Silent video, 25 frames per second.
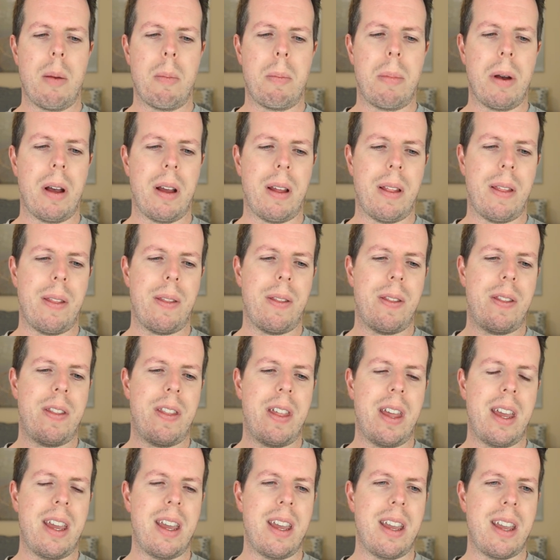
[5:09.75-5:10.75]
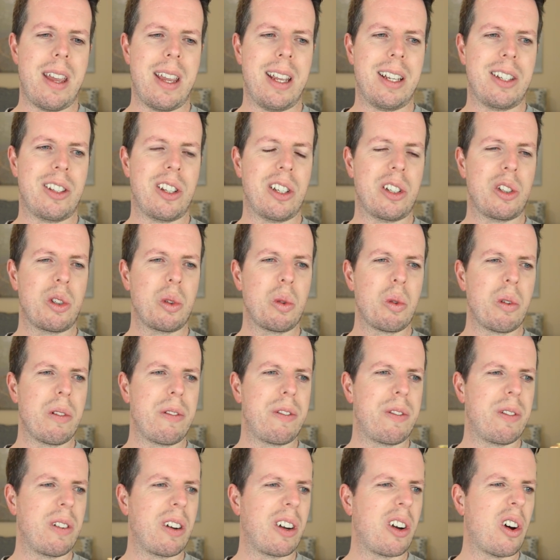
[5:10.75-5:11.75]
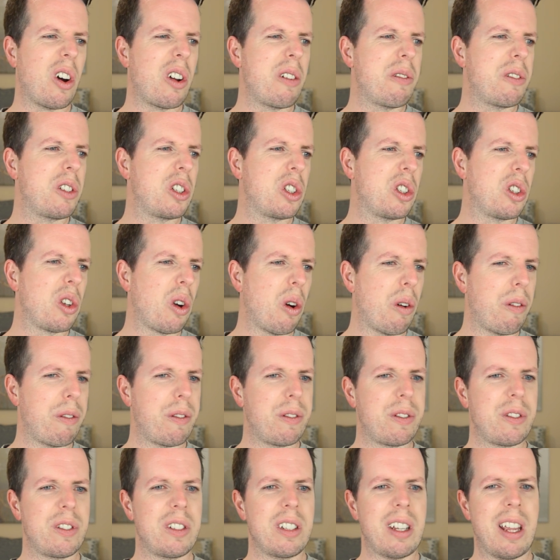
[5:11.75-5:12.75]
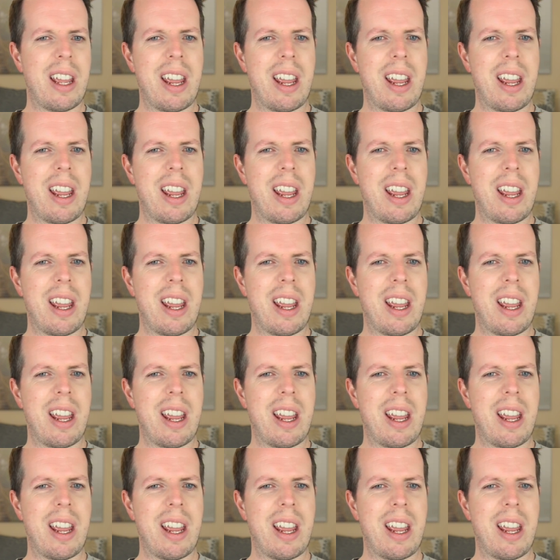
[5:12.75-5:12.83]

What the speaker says: But there is the sort of kind of soft,